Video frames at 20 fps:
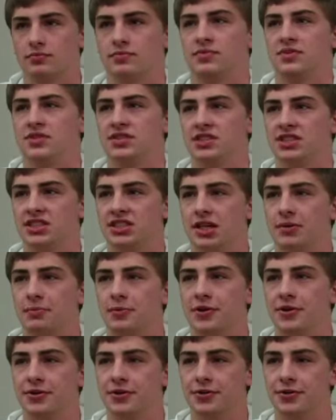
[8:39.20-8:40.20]

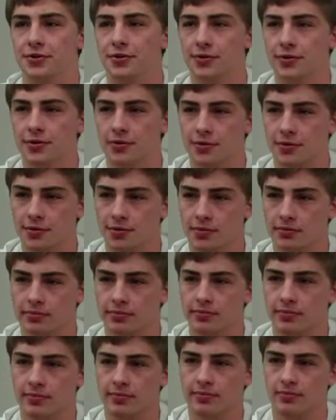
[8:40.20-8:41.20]
Someone who
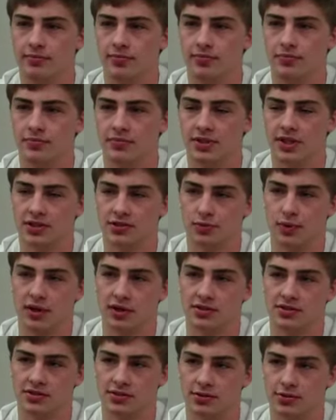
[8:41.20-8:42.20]
does
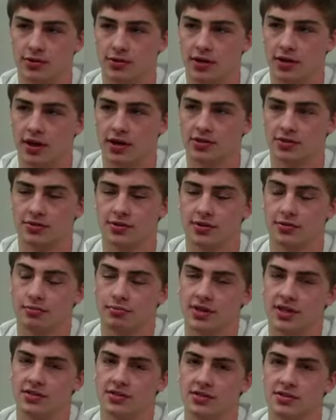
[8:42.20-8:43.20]
well in school and also
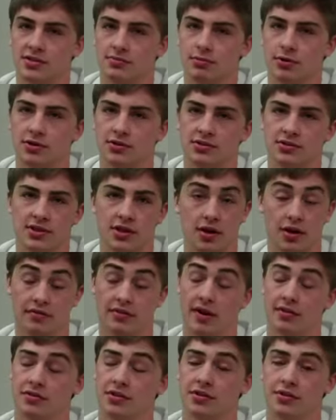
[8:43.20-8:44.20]
competes in sports. You don't
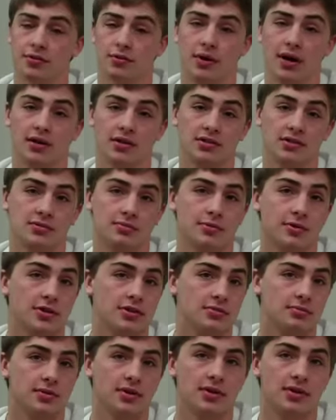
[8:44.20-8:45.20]
even have to do well in
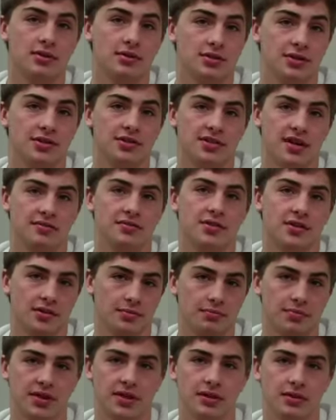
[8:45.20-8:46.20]
sports, but you just have to
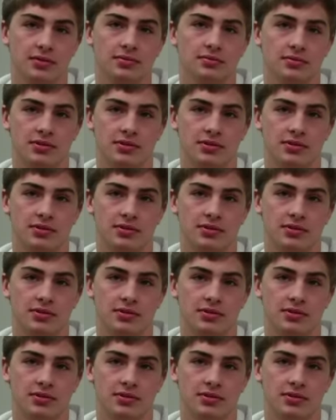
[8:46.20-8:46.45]
compete.